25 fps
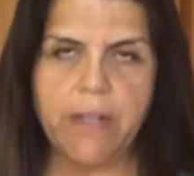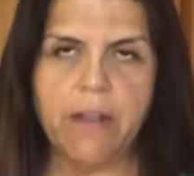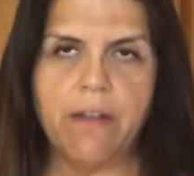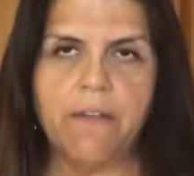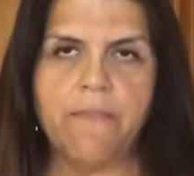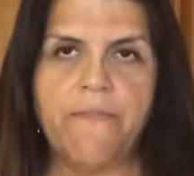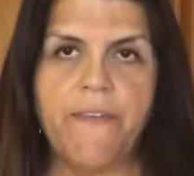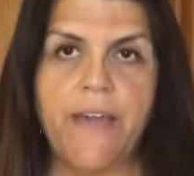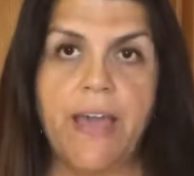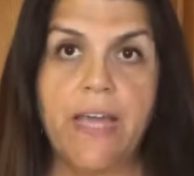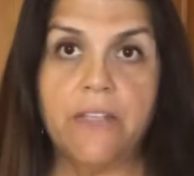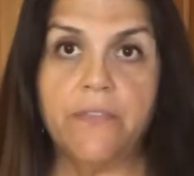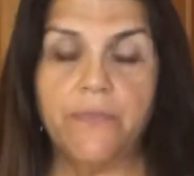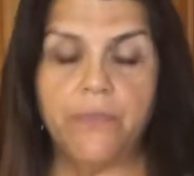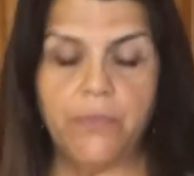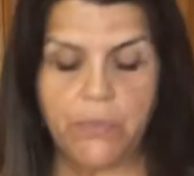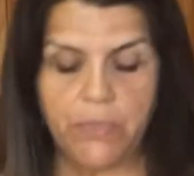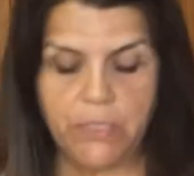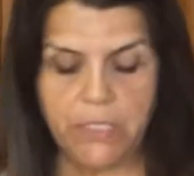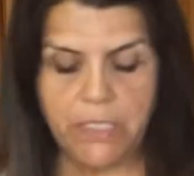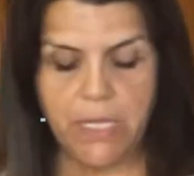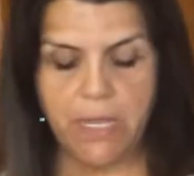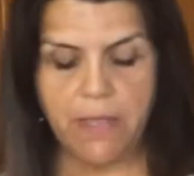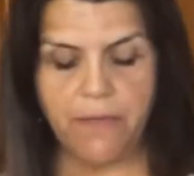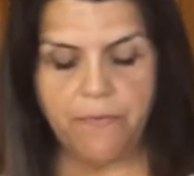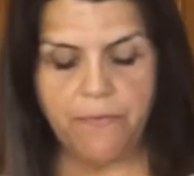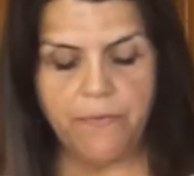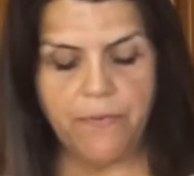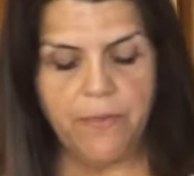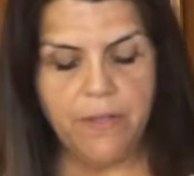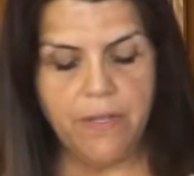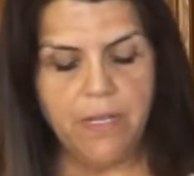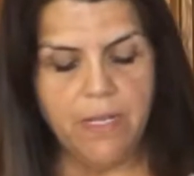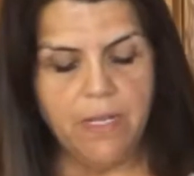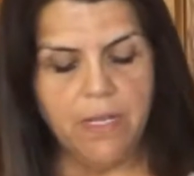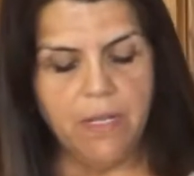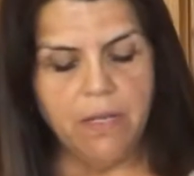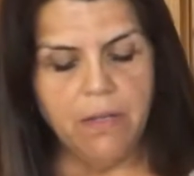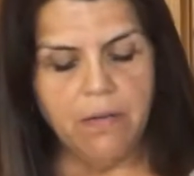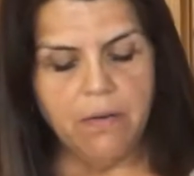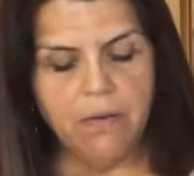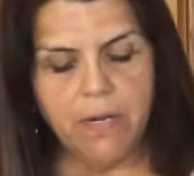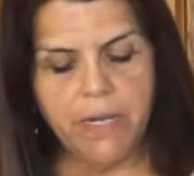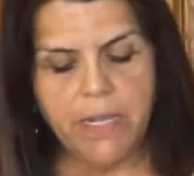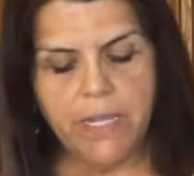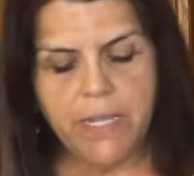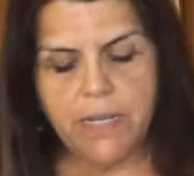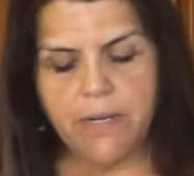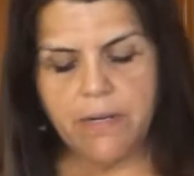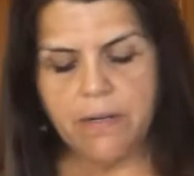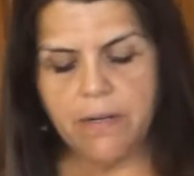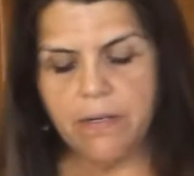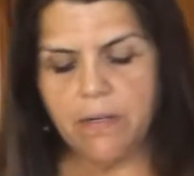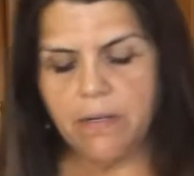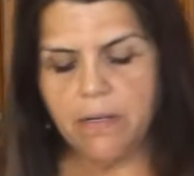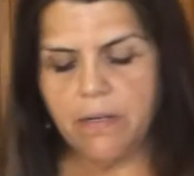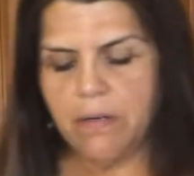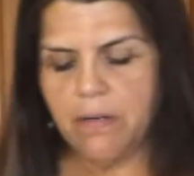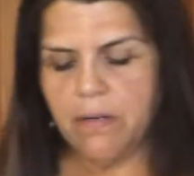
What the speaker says: our fast food stuff, right?